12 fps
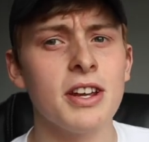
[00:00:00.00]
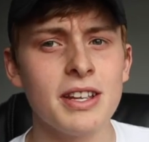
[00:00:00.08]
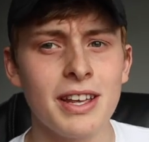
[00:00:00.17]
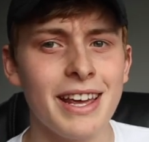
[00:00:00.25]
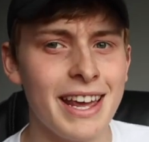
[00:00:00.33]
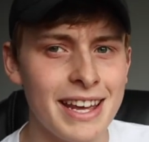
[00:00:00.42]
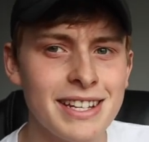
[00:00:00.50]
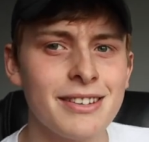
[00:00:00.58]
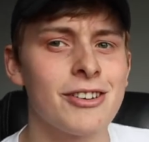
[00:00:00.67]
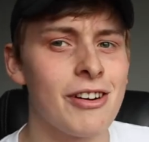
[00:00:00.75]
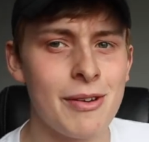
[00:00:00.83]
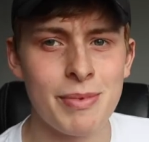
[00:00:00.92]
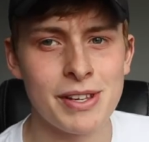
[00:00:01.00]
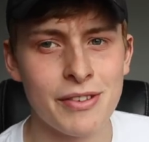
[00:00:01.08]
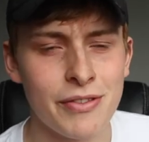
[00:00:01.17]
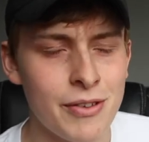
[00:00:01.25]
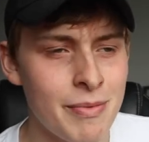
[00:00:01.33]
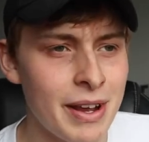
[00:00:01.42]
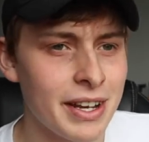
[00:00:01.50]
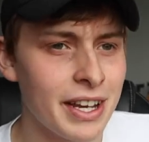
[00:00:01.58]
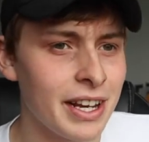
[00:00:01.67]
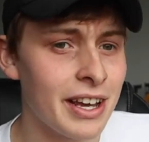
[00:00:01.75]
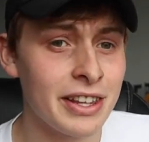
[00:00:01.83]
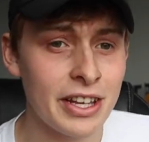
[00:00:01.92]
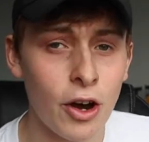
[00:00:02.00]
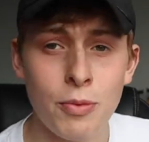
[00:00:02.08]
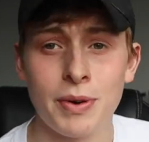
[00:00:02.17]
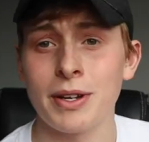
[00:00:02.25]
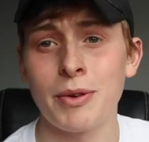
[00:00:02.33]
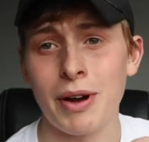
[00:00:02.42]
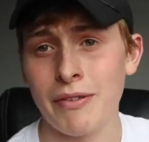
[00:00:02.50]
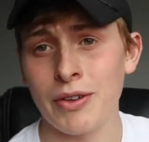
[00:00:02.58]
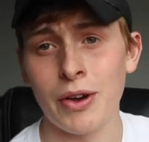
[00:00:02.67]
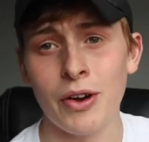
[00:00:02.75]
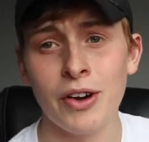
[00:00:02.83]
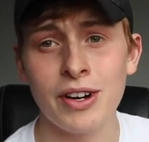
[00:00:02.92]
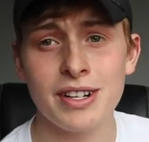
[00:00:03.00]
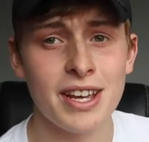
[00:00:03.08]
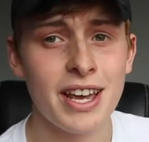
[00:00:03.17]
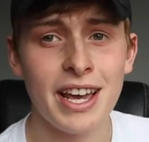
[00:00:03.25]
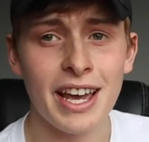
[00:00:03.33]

It is a great piece of filmmaking, and the opening will have you hooked.